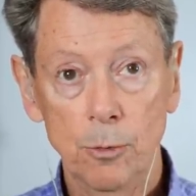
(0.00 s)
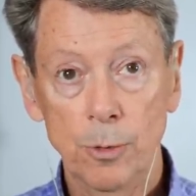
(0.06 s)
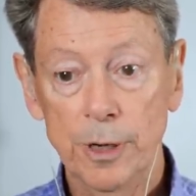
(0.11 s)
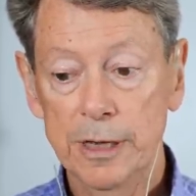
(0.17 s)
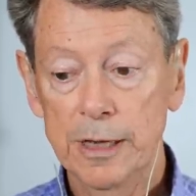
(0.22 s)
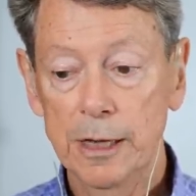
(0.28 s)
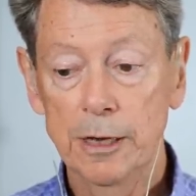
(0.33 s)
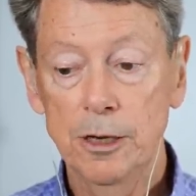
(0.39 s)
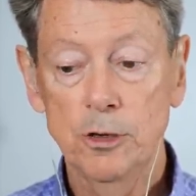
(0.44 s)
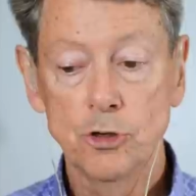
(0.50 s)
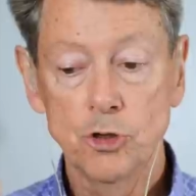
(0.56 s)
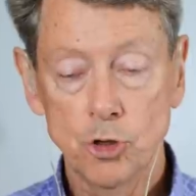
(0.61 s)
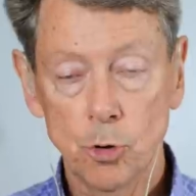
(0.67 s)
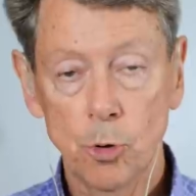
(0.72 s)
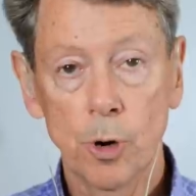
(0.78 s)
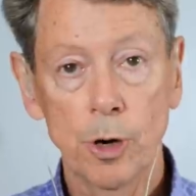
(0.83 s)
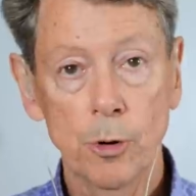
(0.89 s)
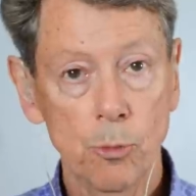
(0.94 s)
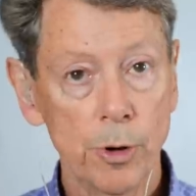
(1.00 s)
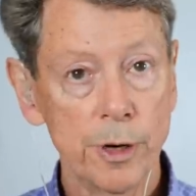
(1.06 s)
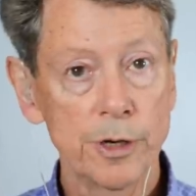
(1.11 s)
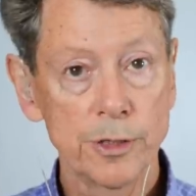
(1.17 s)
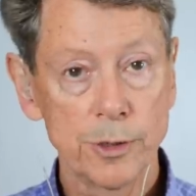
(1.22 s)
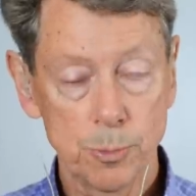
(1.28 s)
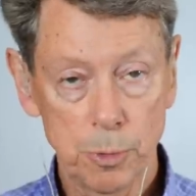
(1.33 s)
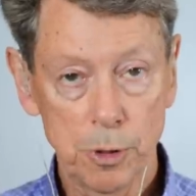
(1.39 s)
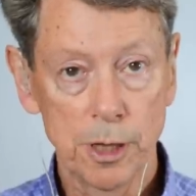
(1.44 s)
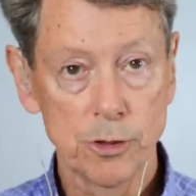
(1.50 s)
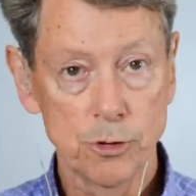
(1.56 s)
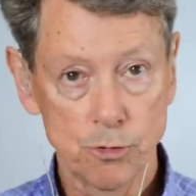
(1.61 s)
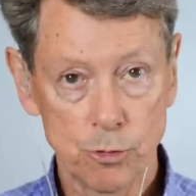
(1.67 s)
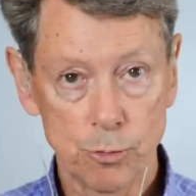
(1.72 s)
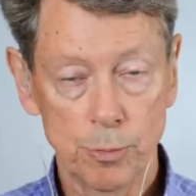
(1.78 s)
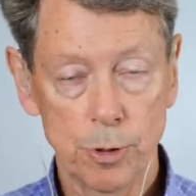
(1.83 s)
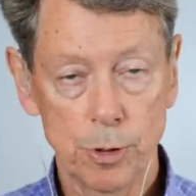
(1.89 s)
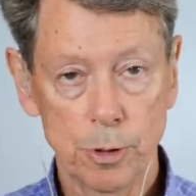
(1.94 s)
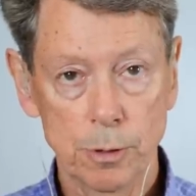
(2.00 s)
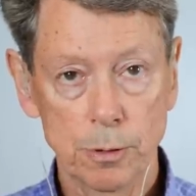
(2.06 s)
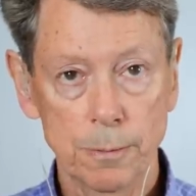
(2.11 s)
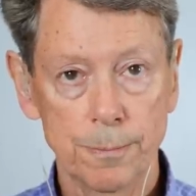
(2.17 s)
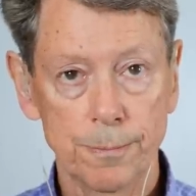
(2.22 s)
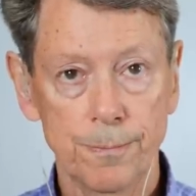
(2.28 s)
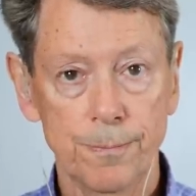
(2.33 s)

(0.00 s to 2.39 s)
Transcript: we can enjoy what is pleasurable.